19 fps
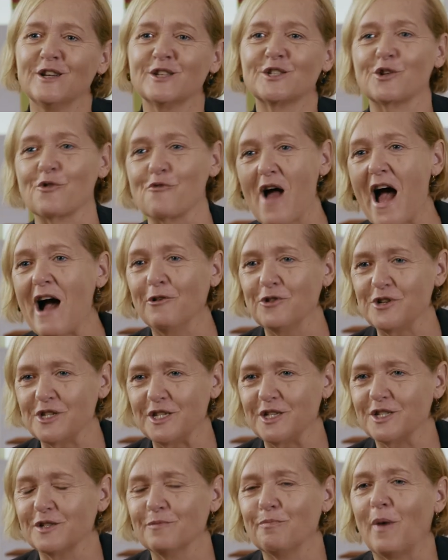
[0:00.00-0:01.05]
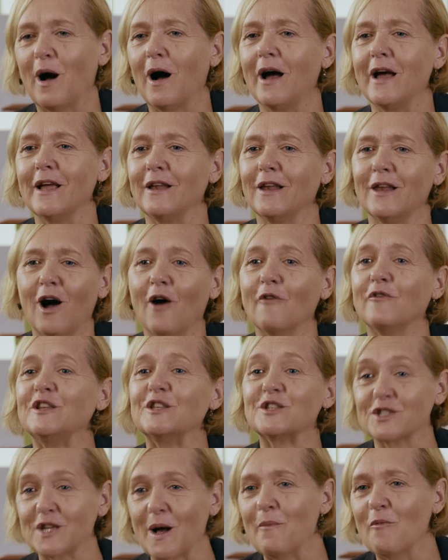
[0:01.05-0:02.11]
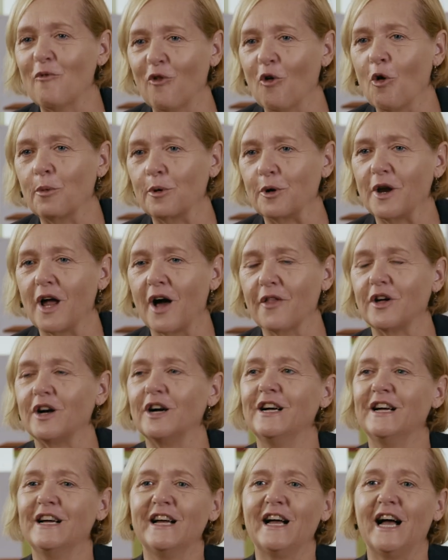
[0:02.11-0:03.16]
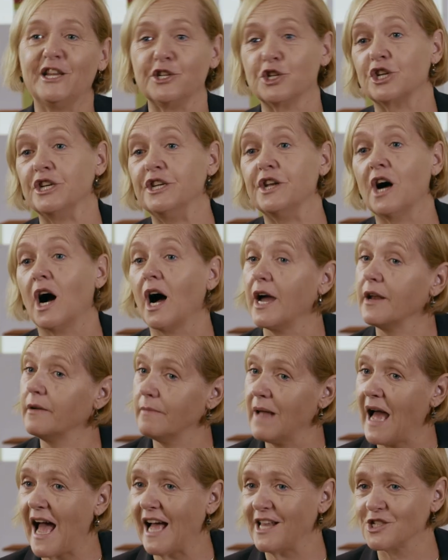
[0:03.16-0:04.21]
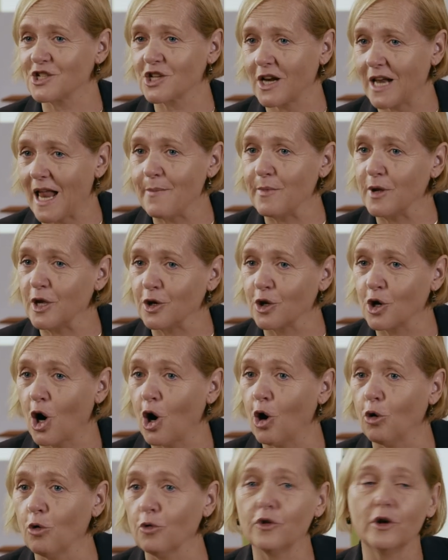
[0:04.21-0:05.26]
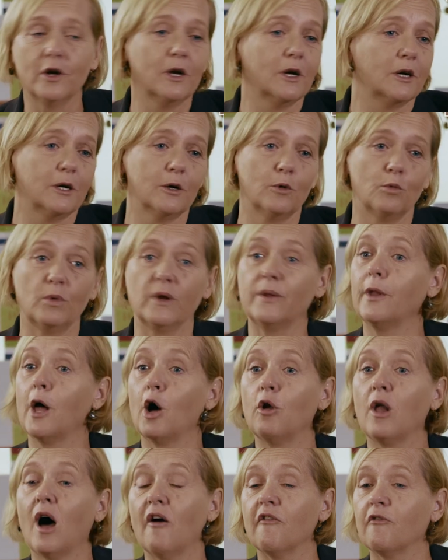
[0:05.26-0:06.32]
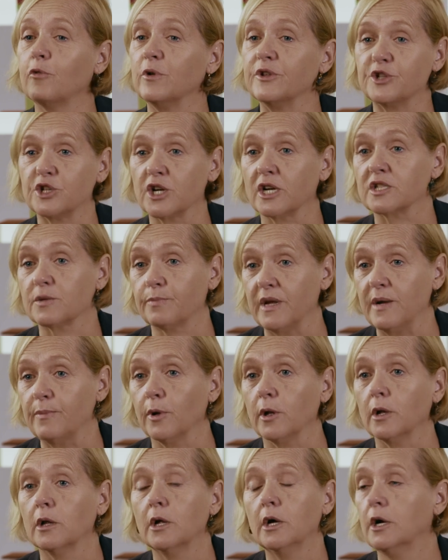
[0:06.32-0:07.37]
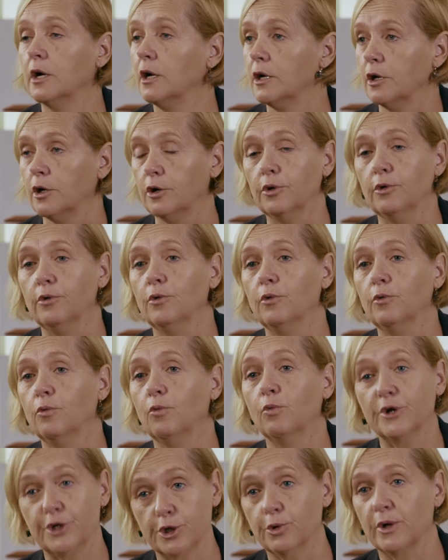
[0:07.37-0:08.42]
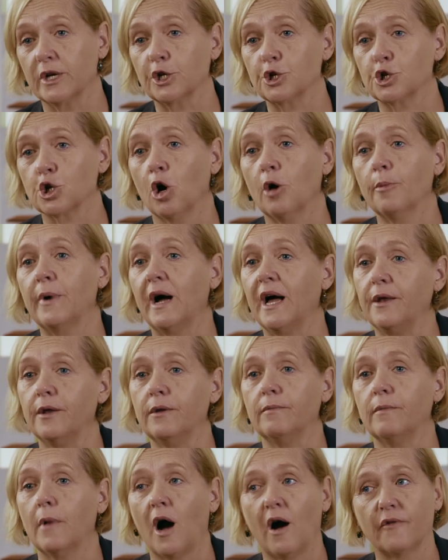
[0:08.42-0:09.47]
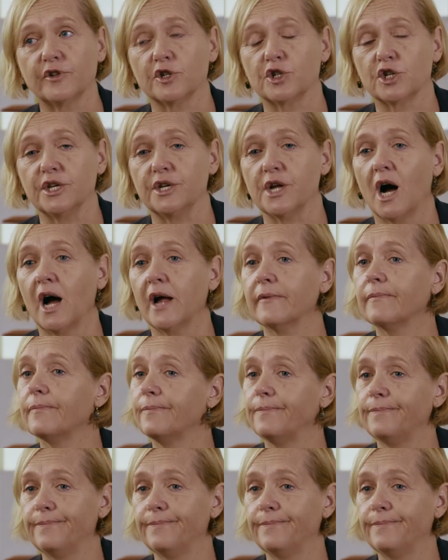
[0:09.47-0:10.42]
surrounded by love in some form or another. And she died, hands clammy and cold, with no love, with just people who were doing a job, and after she died,